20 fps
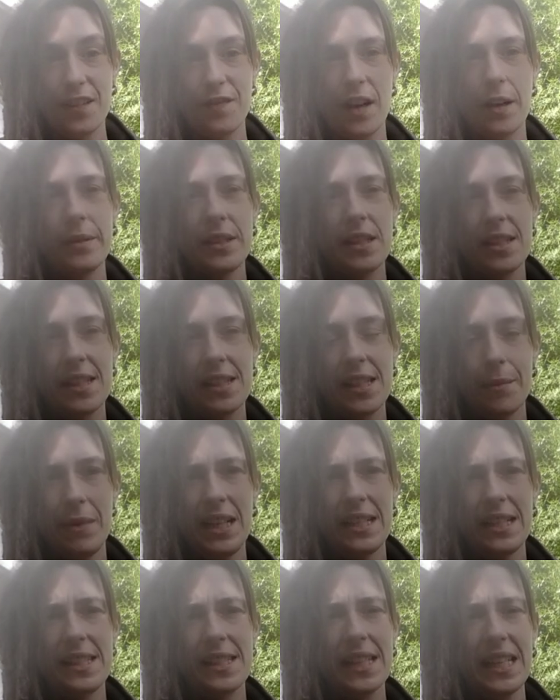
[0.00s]
There was a
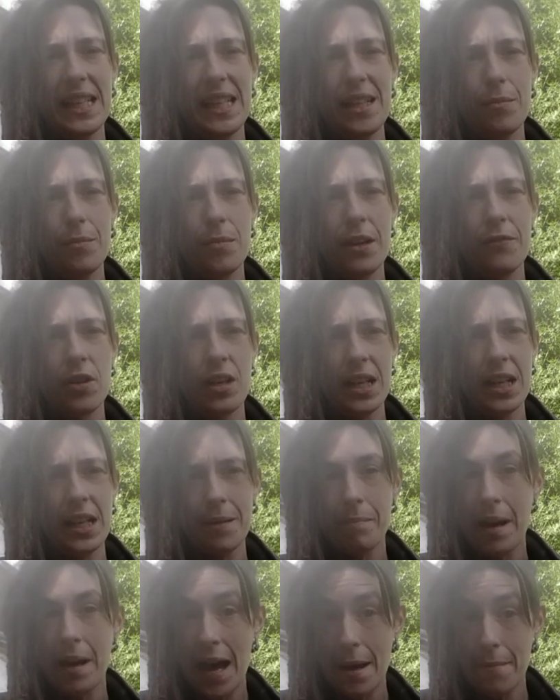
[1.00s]
similar scheme running
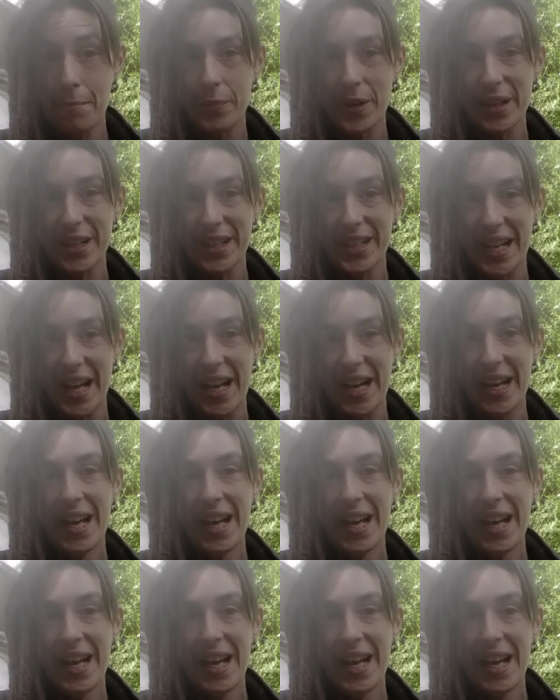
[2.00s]
in Pembrokeshire